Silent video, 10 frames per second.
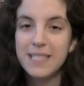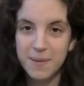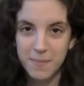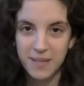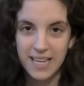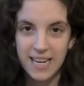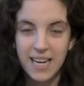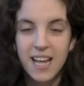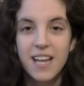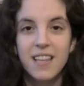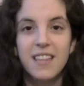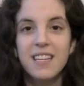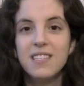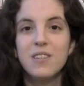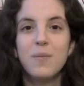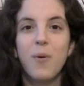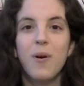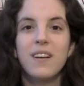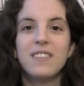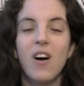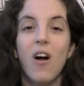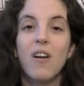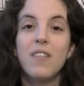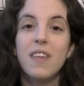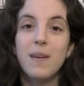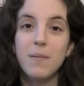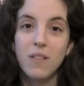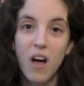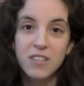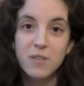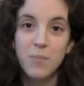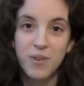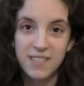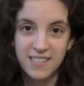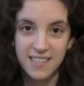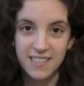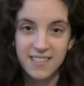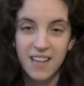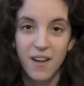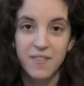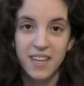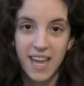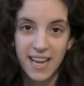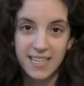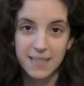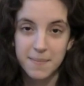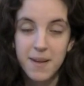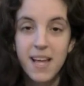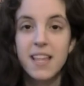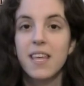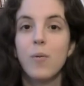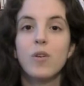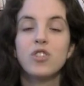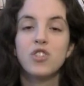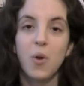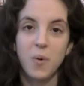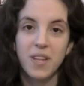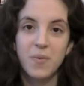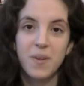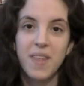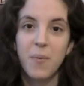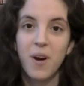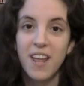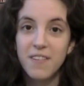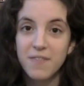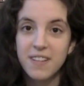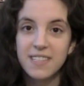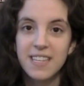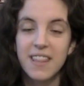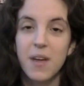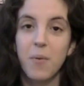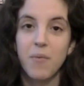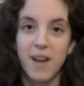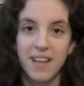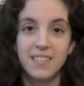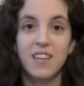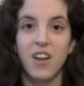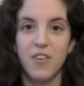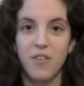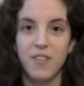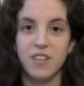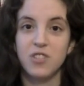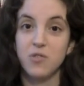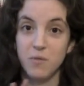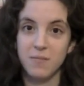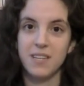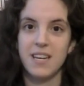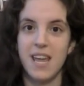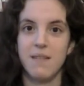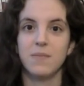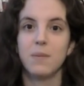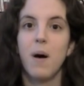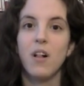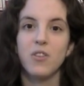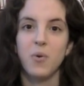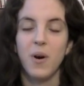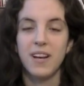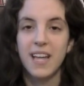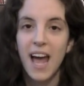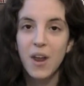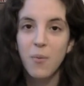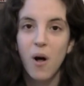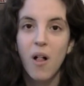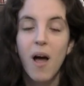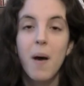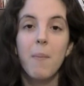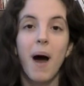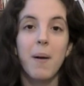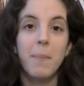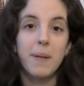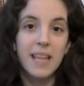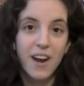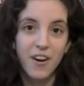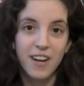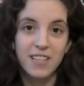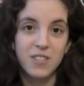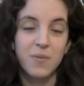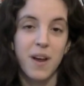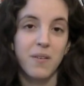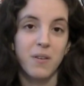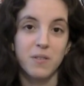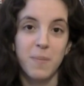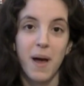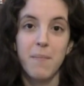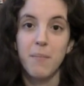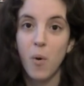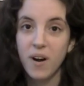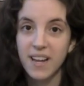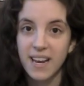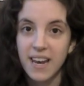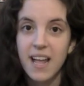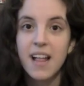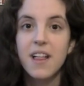Cymbeline. These two boys are the lost princes of the kingdom. They were stolen when they were infants and they were raised under the assumed names Polydore and Cadwal by Bellarius, who now goes by Morgan.